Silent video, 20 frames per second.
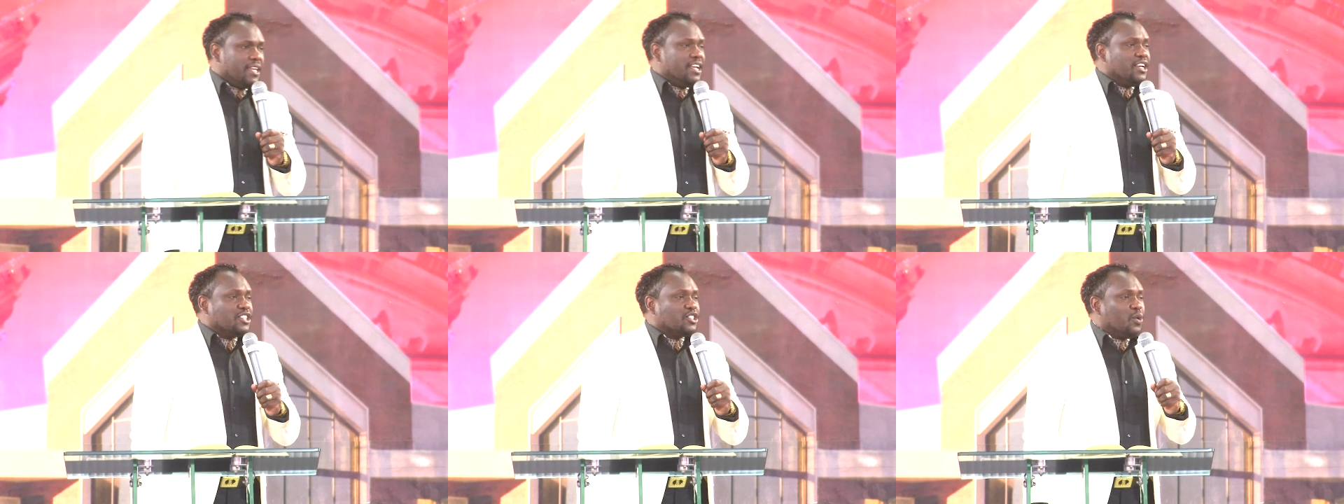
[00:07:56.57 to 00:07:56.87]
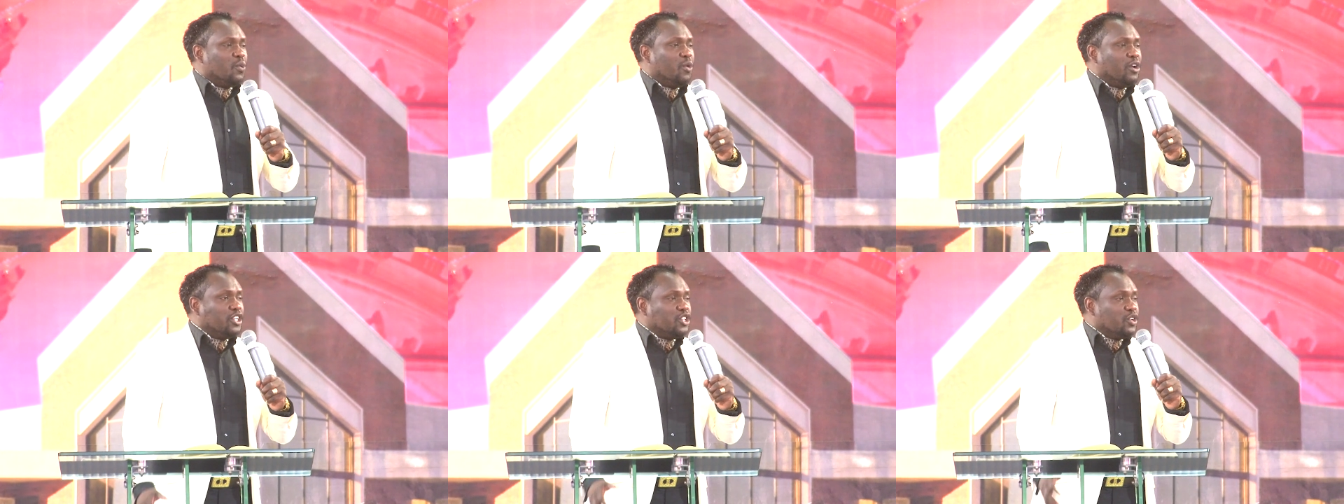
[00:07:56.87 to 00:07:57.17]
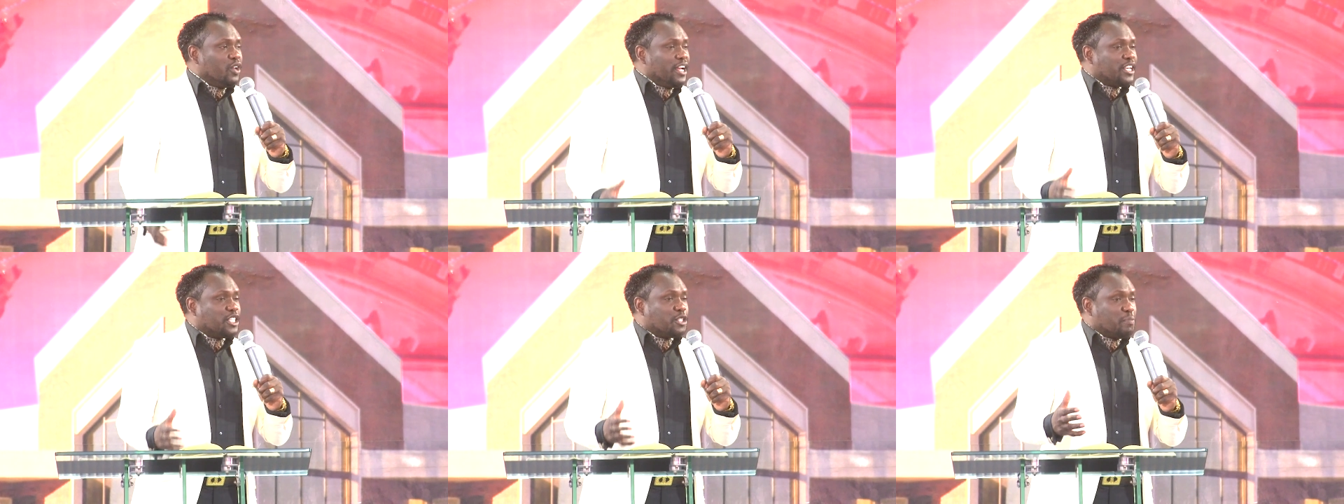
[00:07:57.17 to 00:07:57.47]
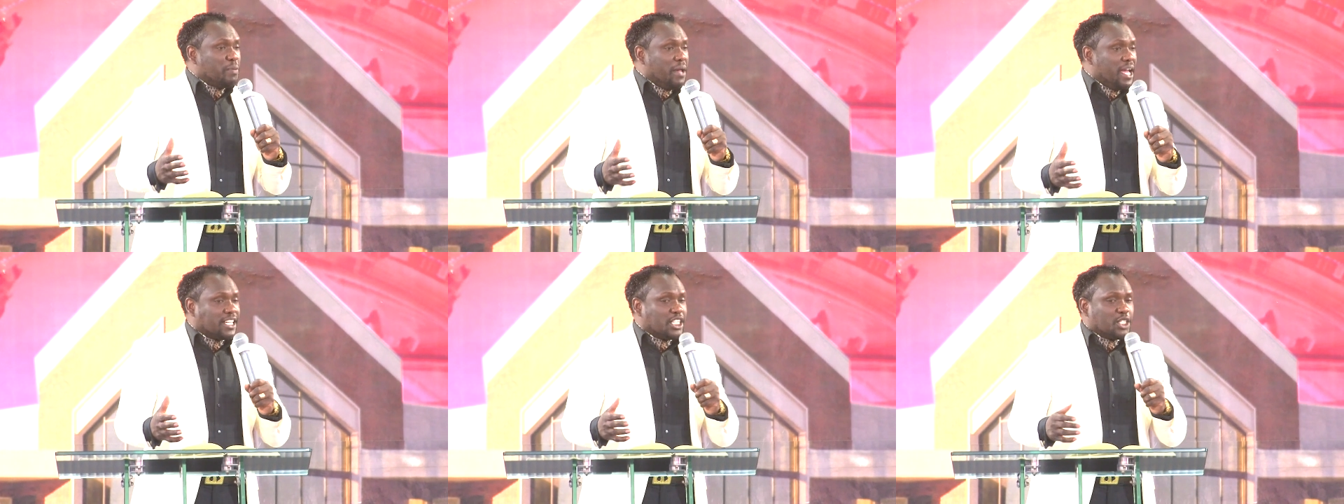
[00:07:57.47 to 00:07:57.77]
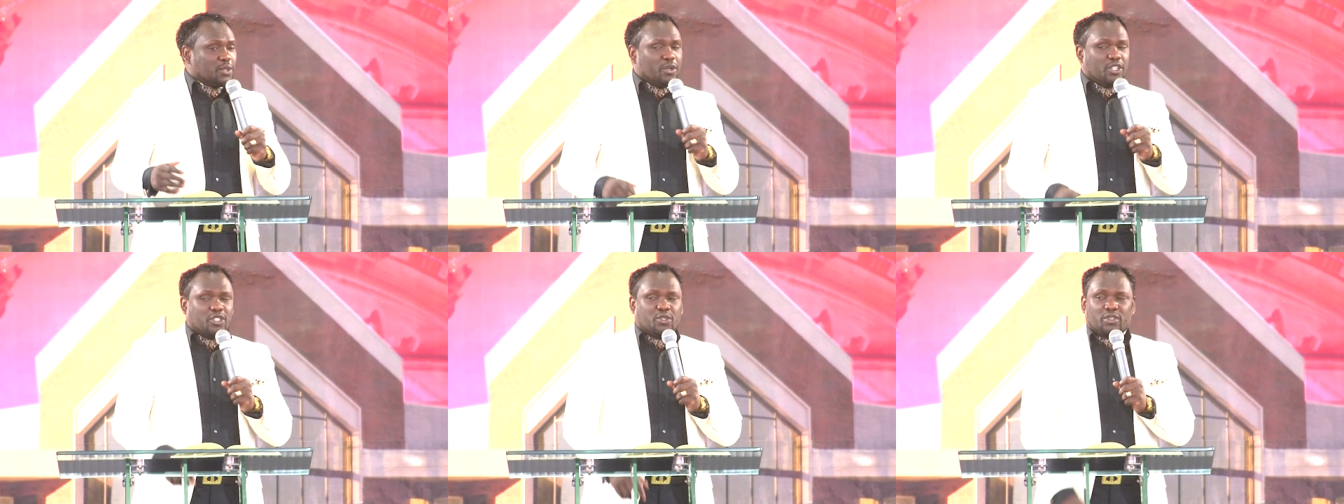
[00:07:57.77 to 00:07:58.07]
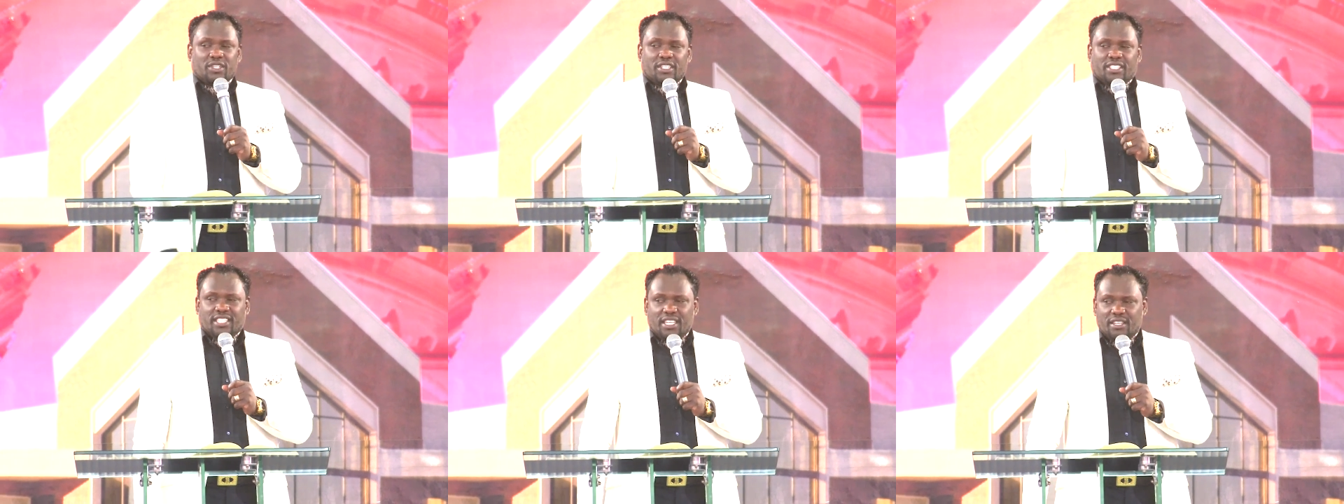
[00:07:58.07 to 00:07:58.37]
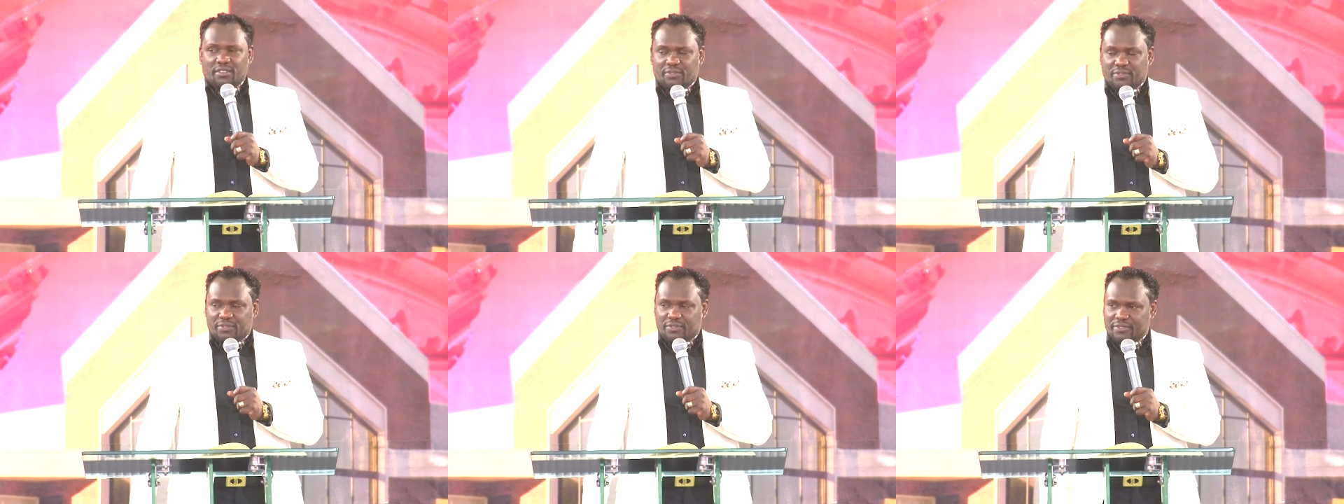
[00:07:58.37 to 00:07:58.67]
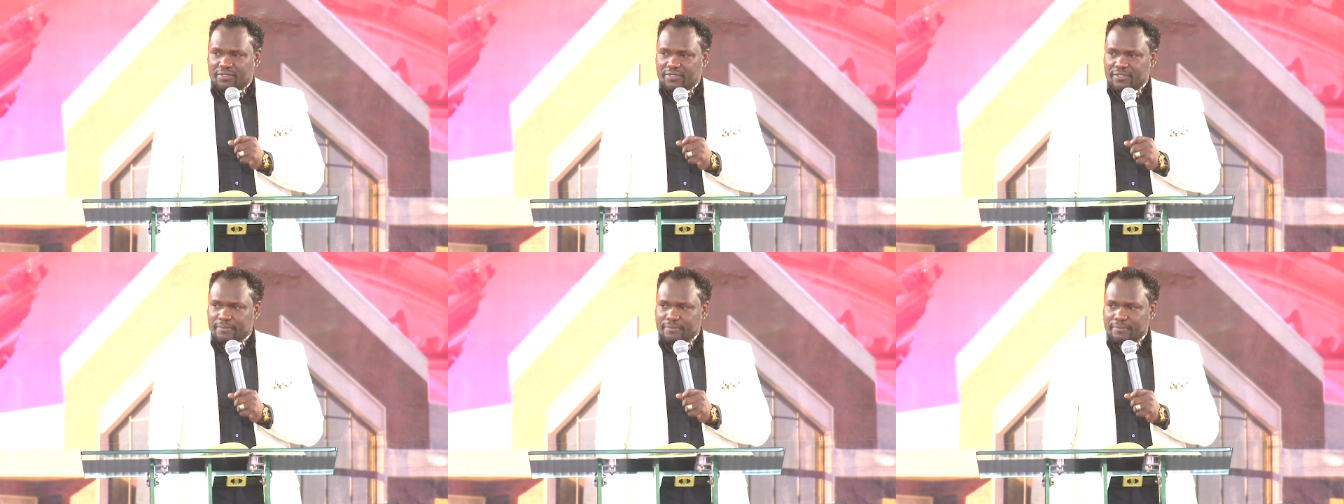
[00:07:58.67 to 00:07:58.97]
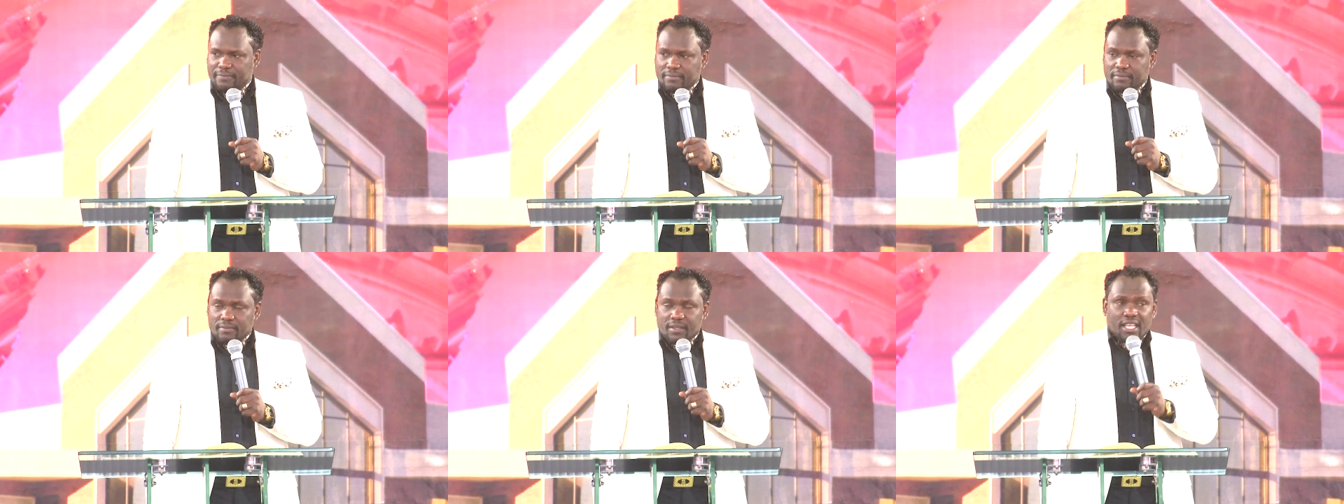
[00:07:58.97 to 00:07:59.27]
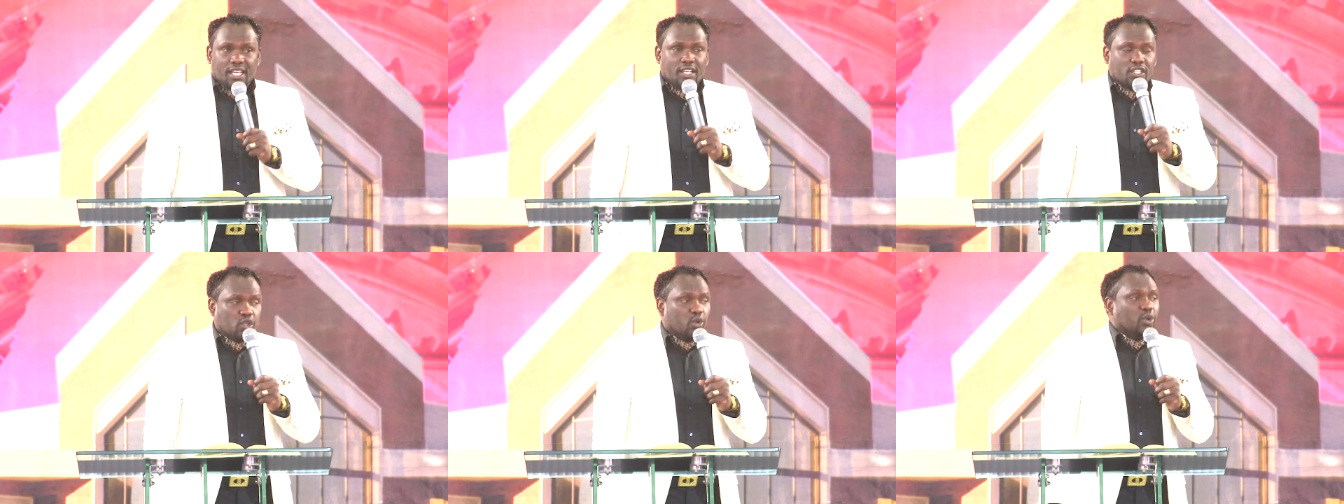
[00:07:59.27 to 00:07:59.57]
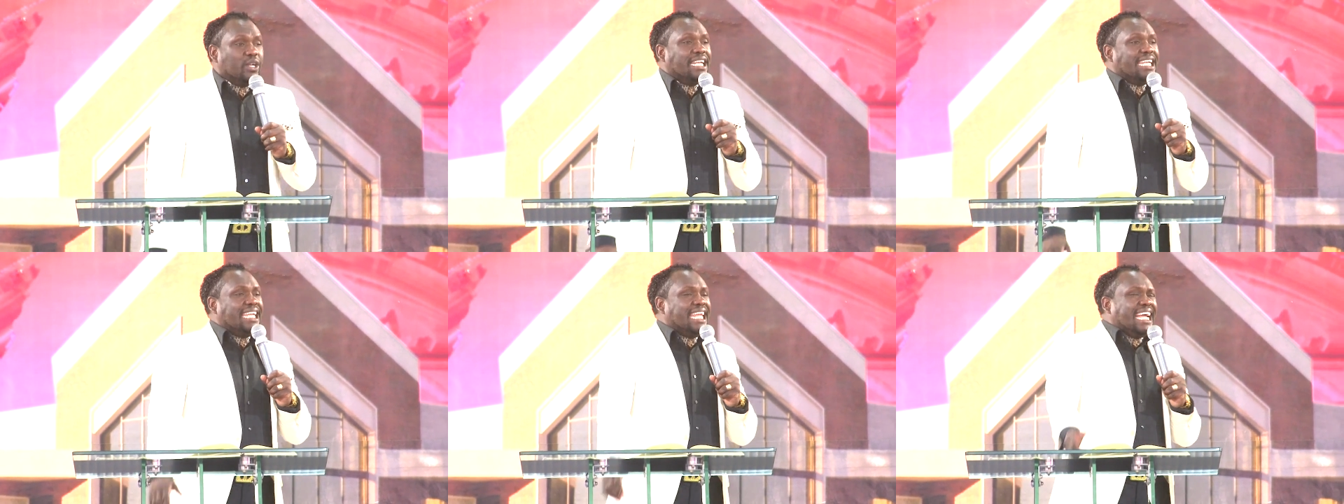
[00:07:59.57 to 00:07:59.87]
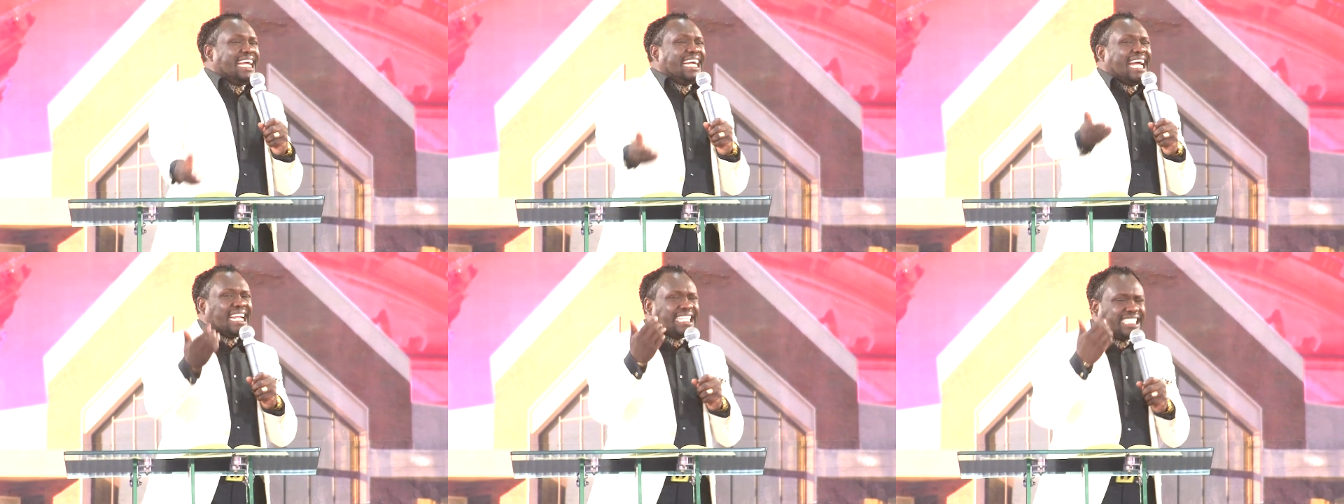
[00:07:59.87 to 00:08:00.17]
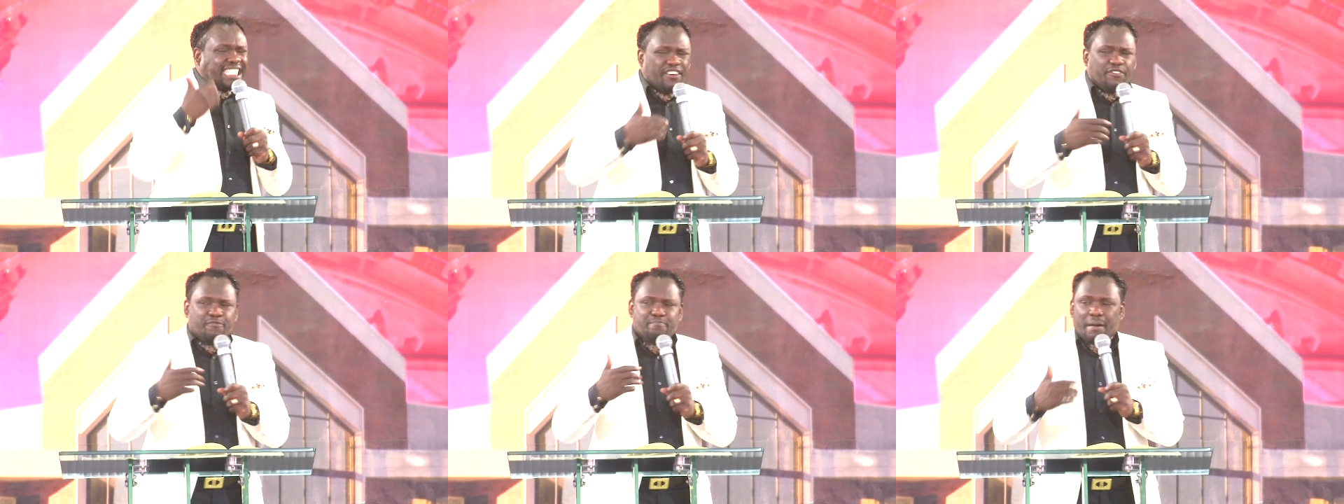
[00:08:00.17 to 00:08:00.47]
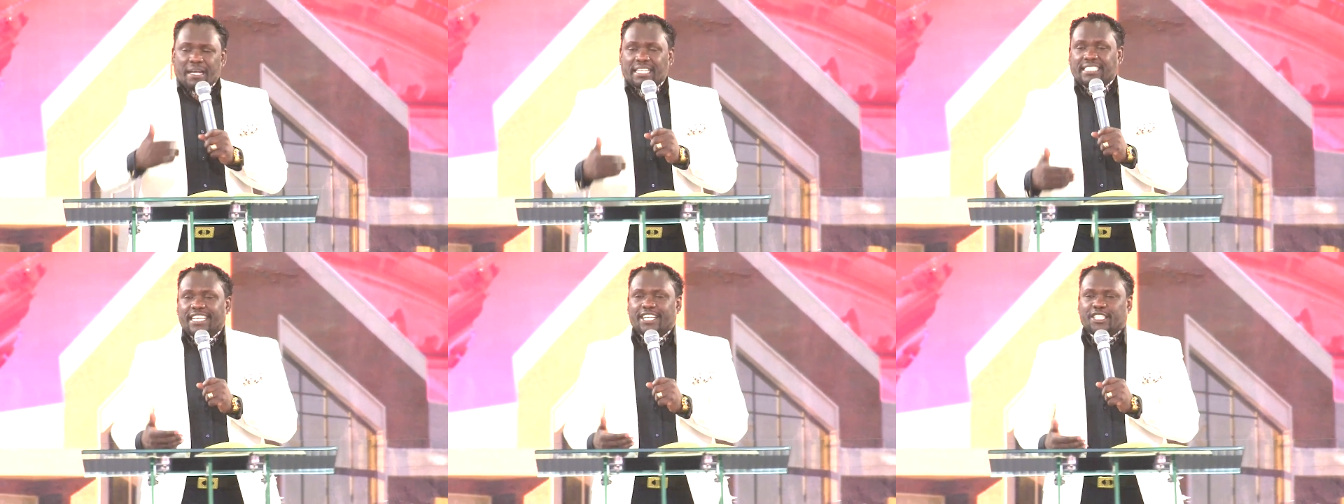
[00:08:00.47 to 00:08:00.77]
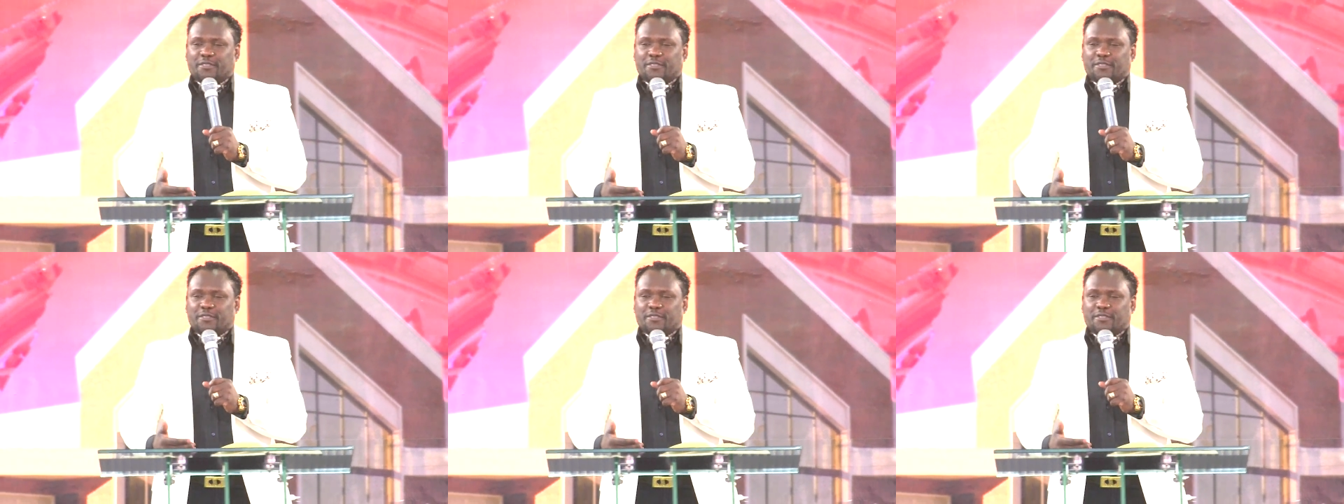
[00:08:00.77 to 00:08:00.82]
So, what you expect is what you receive. So, negative past